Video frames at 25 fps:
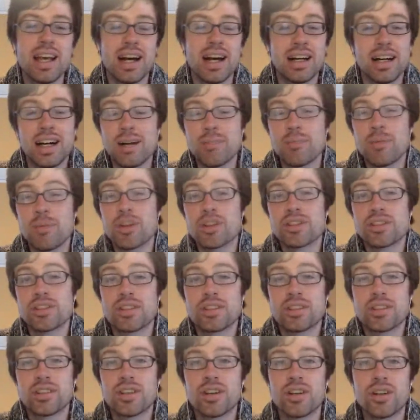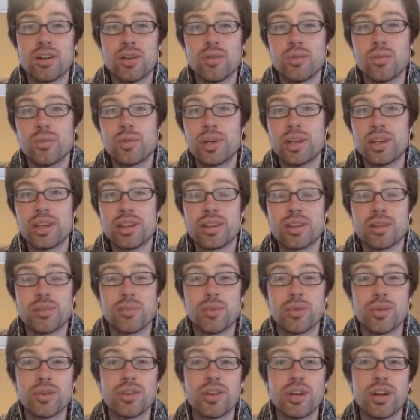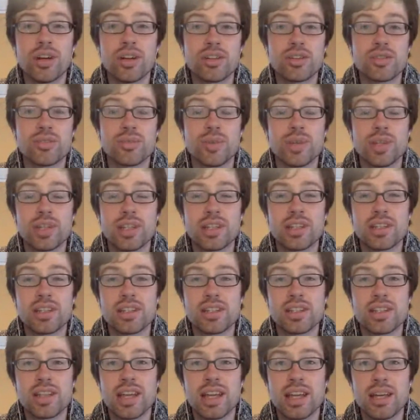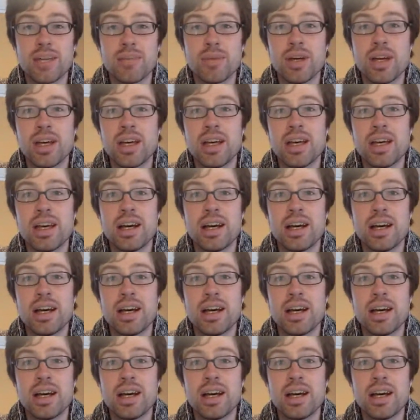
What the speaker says: I'm also going to go with the Bulldogs winning this game.